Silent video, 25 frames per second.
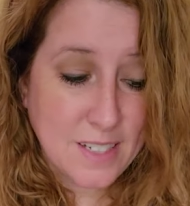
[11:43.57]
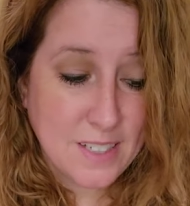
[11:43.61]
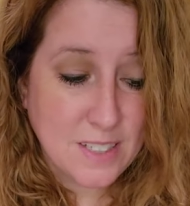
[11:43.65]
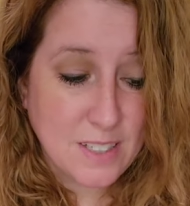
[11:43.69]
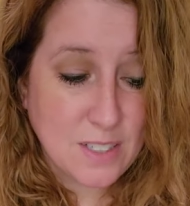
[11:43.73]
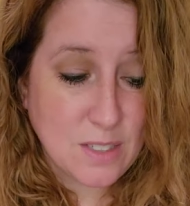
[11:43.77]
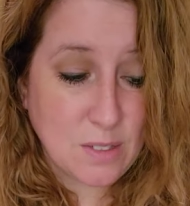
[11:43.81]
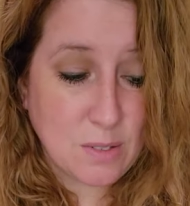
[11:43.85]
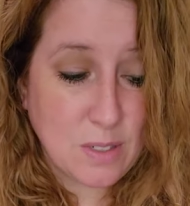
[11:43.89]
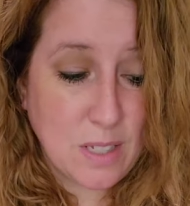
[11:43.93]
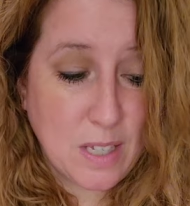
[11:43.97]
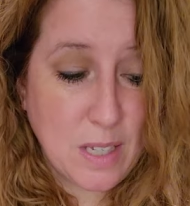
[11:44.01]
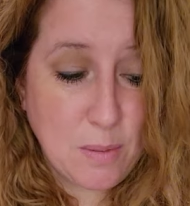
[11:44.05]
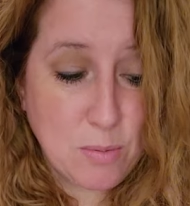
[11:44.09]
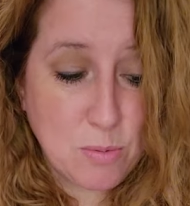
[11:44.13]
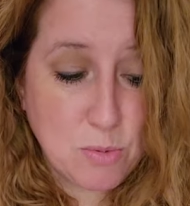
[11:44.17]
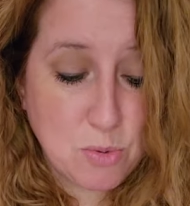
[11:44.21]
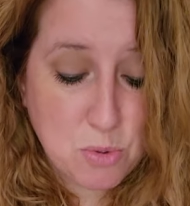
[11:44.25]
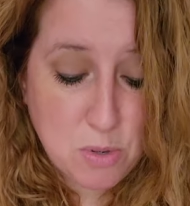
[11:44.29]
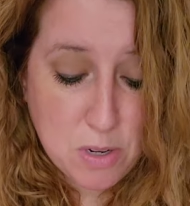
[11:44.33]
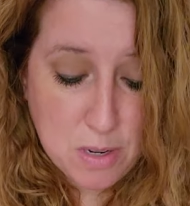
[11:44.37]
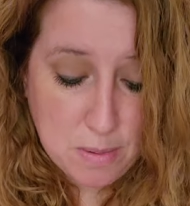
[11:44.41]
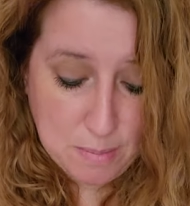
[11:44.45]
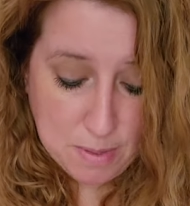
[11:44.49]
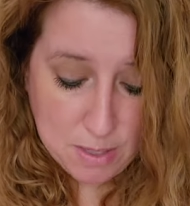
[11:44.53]
So keep
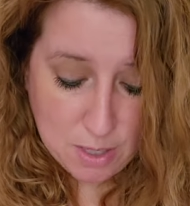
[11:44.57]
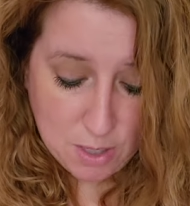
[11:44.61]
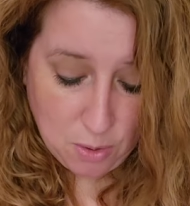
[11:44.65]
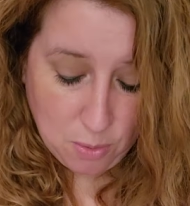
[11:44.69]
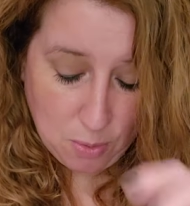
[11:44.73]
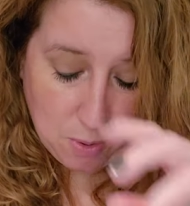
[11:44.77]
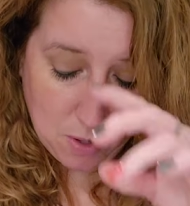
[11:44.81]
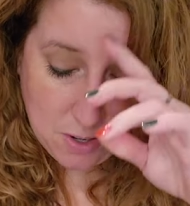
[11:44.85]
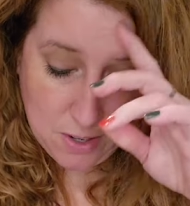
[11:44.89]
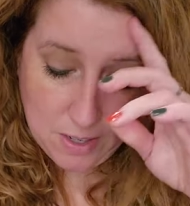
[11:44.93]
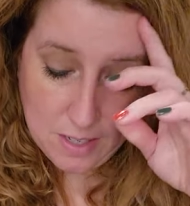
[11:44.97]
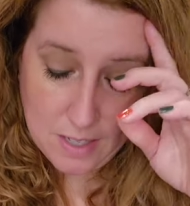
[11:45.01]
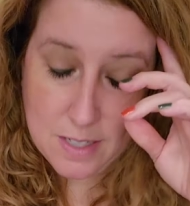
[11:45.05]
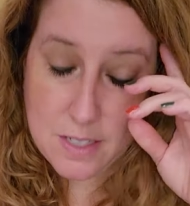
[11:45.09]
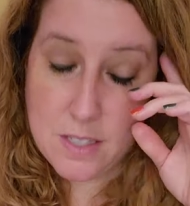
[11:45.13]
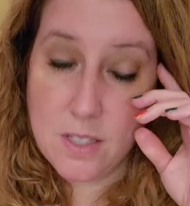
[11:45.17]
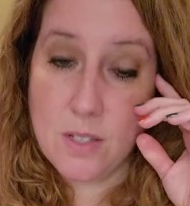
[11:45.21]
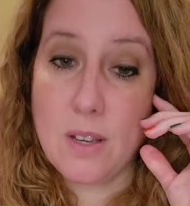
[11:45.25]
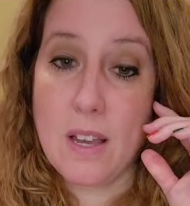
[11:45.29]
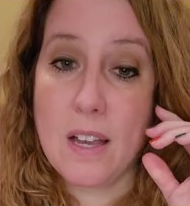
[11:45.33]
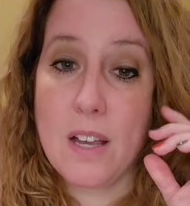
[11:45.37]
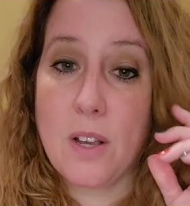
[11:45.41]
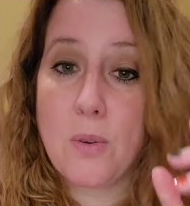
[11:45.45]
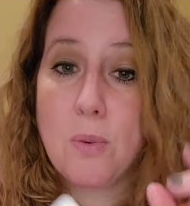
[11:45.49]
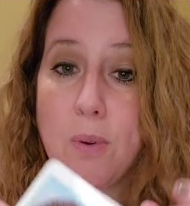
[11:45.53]
dreaming, Aquarius.
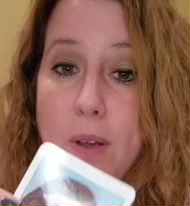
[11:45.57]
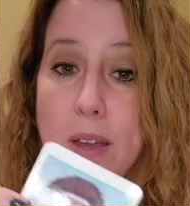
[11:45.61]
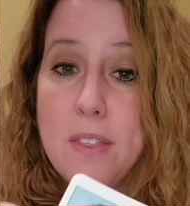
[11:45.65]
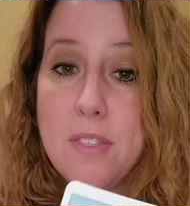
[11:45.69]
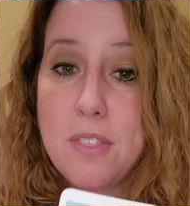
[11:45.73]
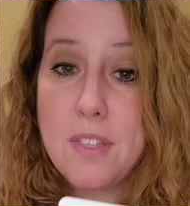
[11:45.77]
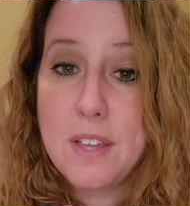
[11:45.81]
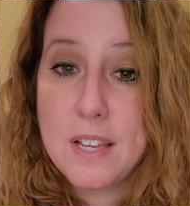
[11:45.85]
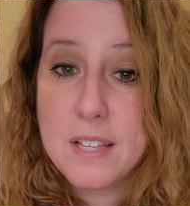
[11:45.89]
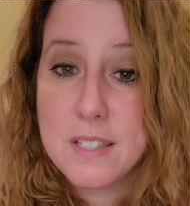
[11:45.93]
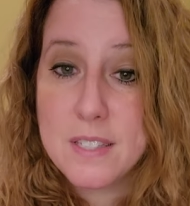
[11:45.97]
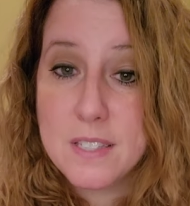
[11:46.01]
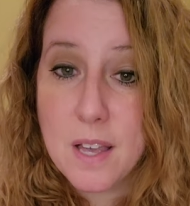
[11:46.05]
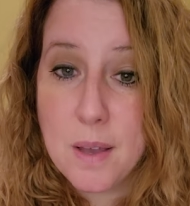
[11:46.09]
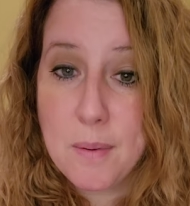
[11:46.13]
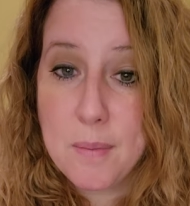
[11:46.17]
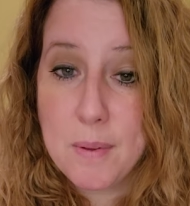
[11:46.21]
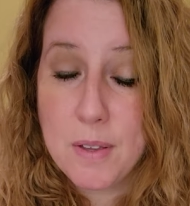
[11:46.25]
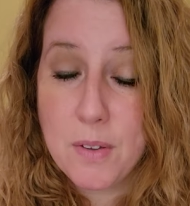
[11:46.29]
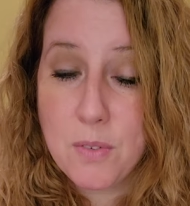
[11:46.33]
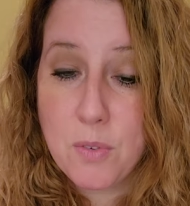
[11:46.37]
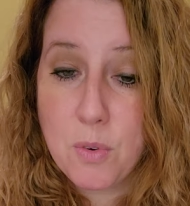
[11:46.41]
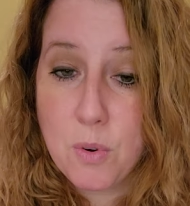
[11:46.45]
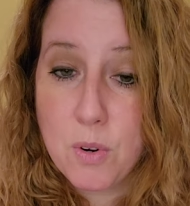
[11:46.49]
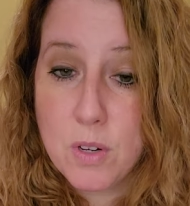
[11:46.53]
You got great things
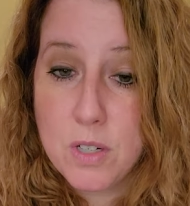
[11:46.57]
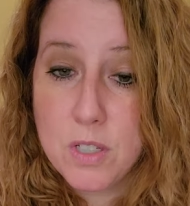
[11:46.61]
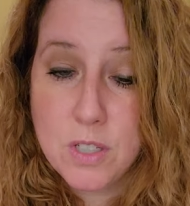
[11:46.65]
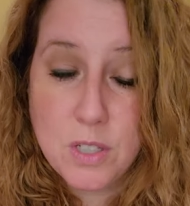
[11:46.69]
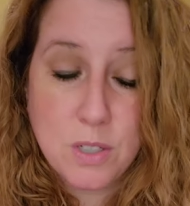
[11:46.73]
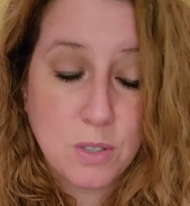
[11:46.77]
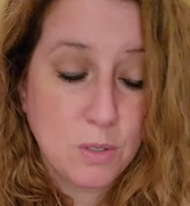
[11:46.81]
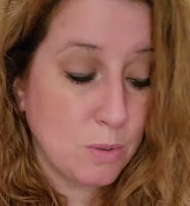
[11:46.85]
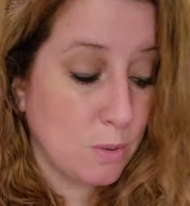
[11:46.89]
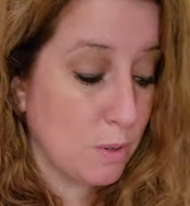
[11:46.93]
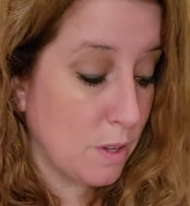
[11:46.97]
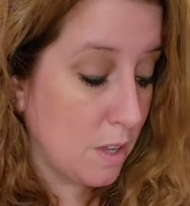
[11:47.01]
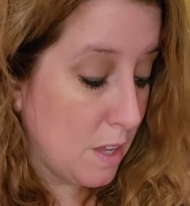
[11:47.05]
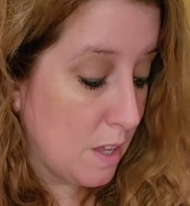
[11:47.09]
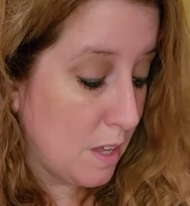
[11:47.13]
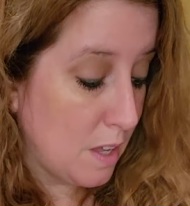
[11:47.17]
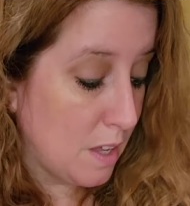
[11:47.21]
coming for you.